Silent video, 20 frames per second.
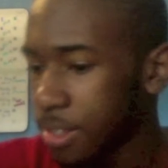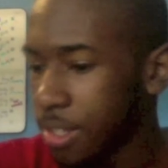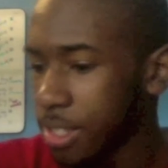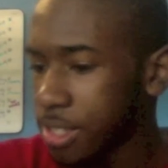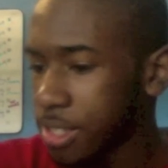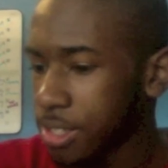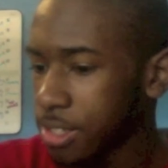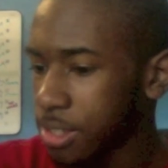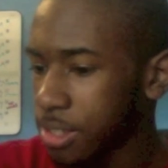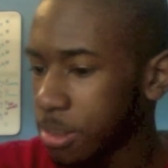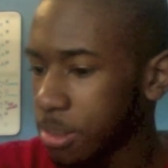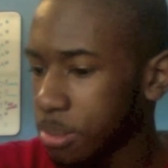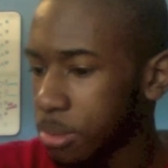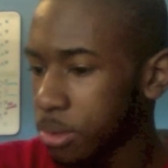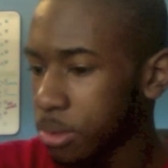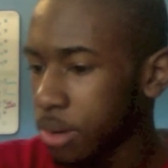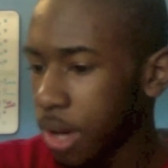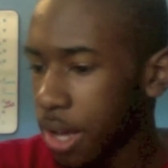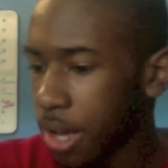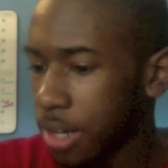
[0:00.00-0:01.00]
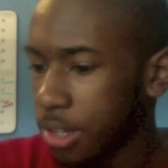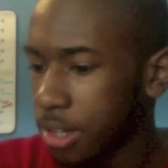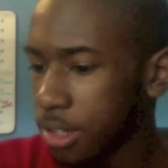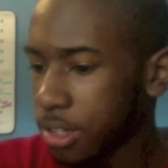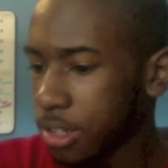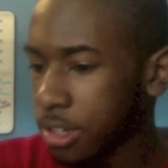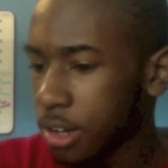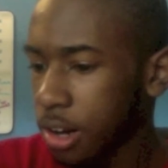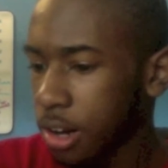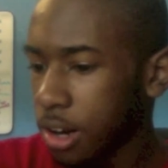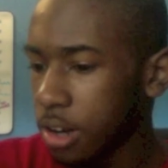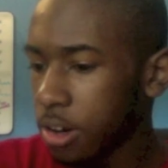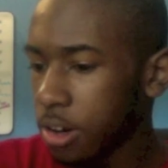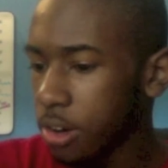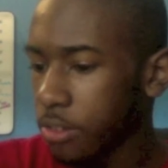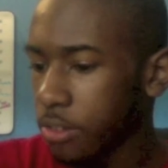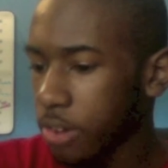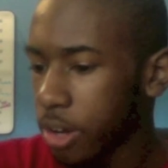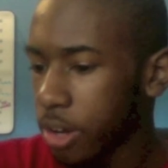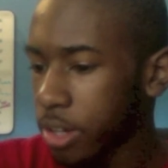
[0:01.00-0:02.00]
This is simple, elegant art
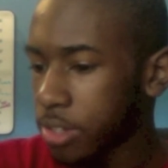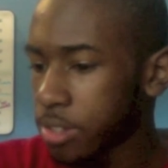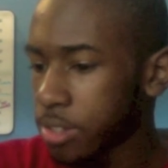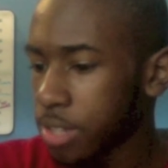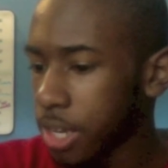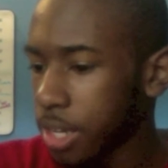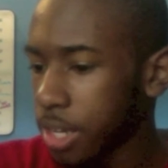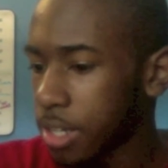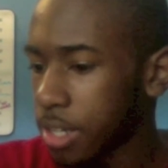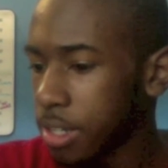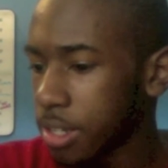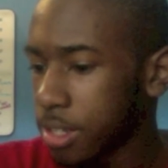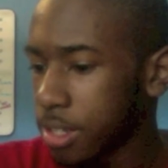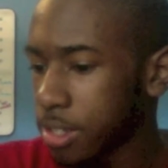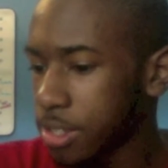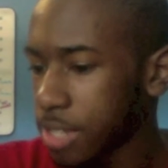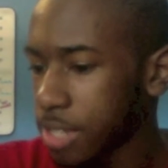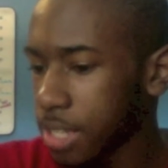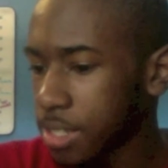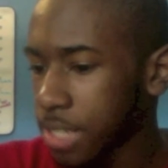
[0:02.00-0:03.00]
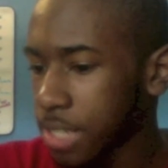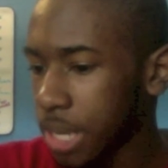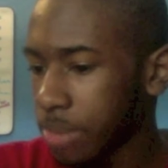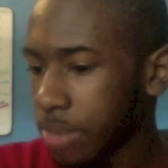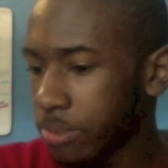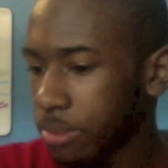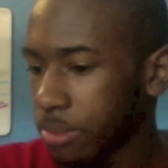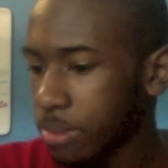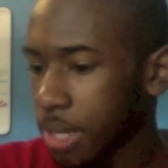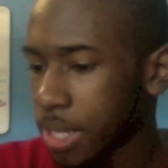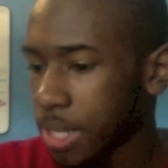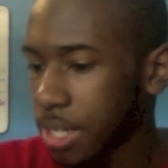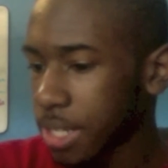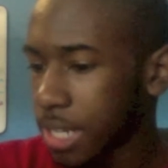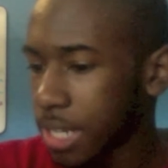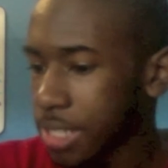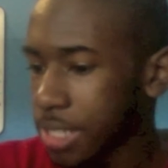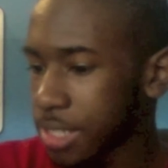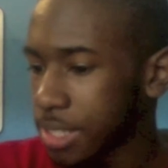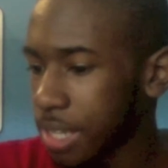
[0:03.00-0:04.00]
of taking a cassette tape from like the
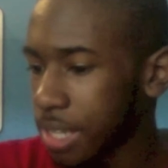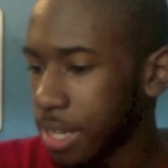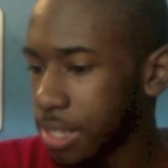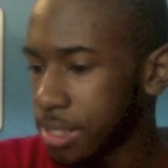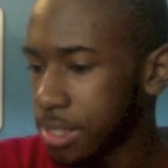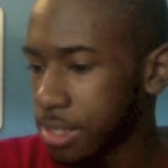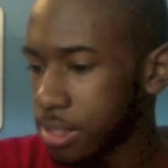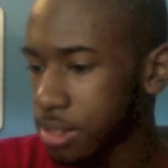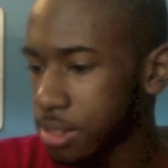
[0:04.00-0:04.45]
1980s,